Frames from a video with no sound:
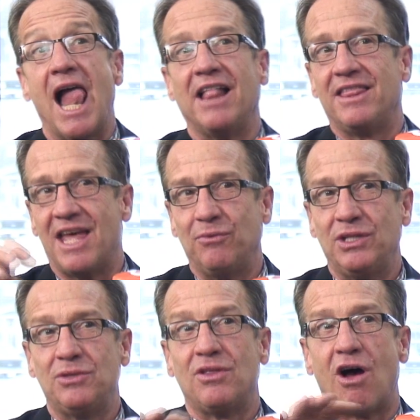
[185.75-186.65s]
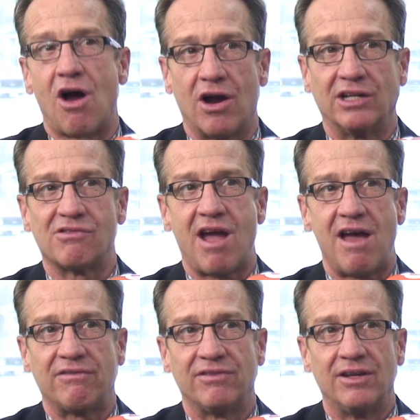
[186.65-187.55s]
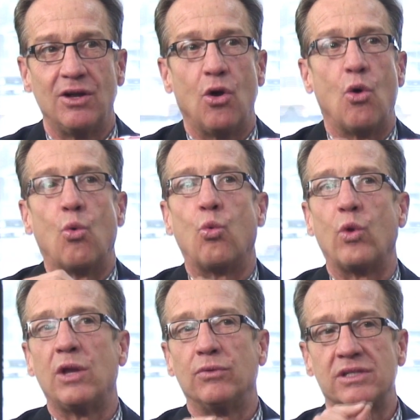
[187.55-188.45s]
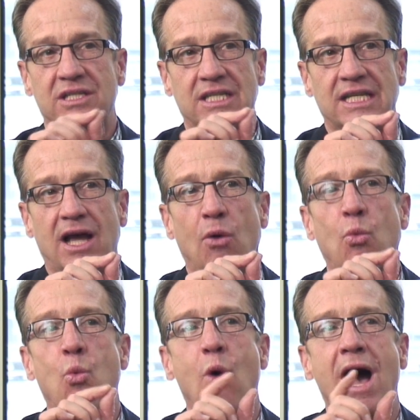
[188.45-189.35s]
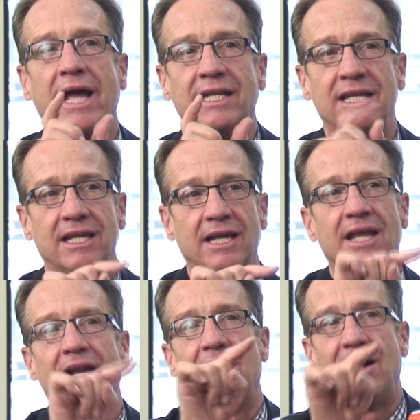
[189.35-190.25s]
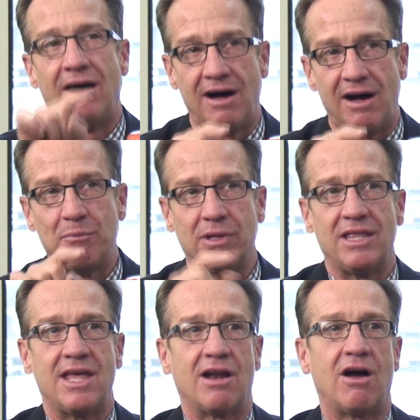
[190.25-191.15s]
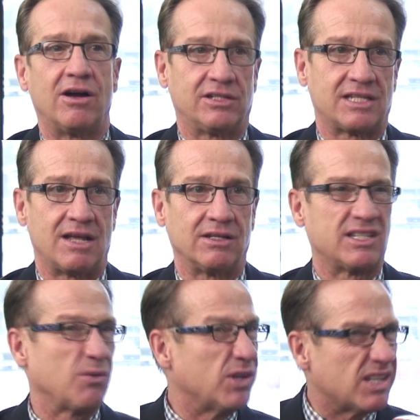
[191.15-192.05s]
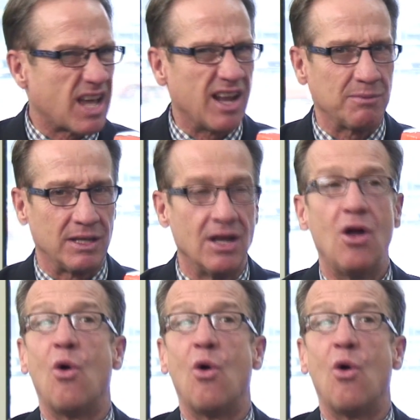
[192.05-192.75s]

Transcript: and then we do the heart graph, we will see a widening and a hump in that heart sound. You say, what are you telling me?